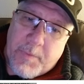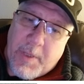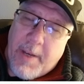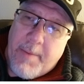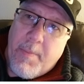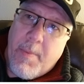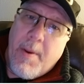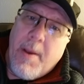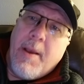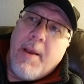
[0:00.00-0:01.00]
Okay,
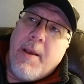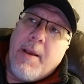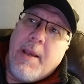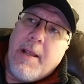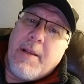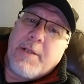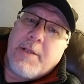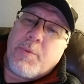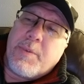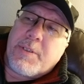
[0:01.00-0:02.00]
and
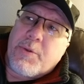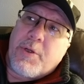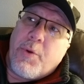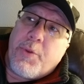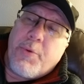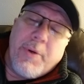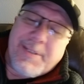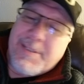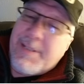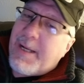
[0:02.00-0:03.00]
as we start to go through it,
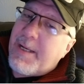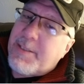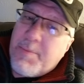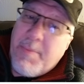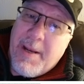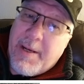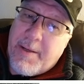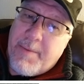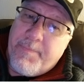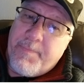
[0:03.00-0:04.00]
it's not
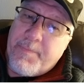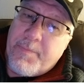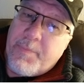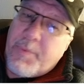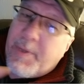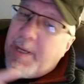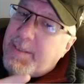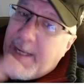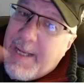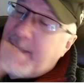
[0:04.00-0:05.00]
Semitic. Okay,
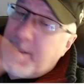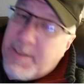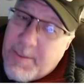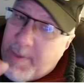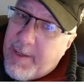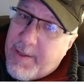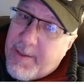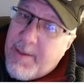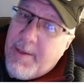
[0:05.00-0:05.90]
it's not anti-Semitic.